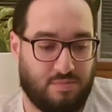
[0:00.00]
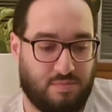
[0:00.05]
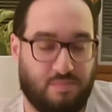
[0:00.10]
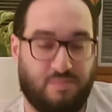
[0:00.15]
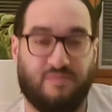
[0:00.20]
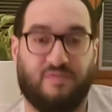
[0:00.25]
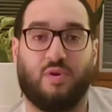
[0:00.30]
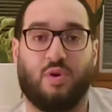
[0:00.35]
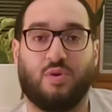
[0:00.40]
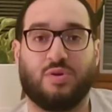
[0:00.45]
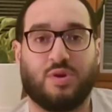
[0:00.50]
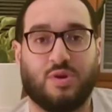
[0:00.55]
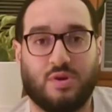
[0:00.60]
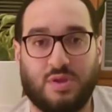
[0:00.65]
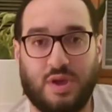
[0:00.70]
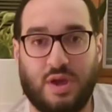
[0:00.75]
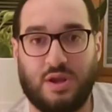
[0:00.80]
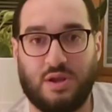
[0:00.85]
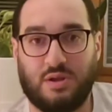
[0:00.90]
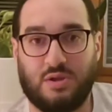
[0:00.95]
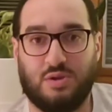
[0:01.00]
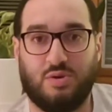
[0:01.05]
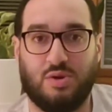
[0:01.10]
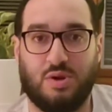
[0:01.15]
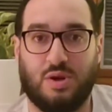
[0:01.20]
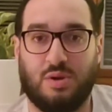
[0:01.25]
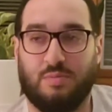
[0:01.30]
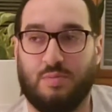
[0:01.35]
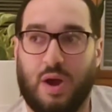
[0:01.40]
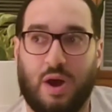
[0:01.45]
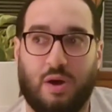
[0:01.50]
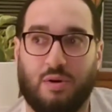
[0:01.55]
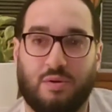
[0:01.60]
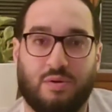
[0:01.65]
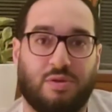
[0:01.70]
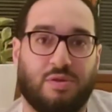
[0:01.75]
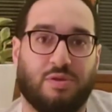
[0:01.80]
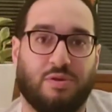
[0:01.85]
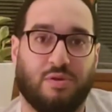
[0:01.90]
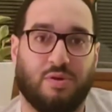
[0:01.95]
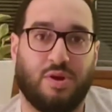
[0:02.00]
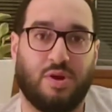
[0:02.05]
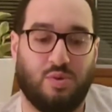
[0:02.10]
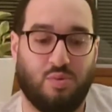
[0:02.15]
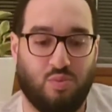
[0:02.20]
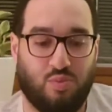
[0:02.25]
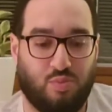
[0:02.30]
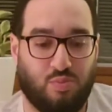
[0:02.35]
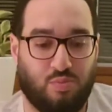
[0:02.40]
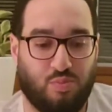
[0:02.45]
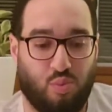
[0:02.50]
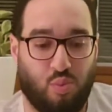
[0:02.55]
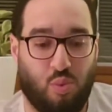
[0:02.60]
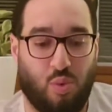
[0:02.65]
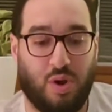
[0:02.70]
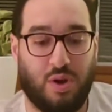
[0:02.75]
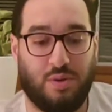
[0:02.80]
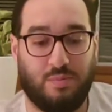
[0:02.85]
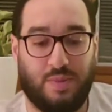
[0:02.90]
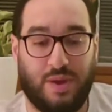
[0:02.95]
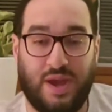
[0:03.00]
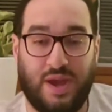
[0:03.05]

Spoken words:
folder that included about 31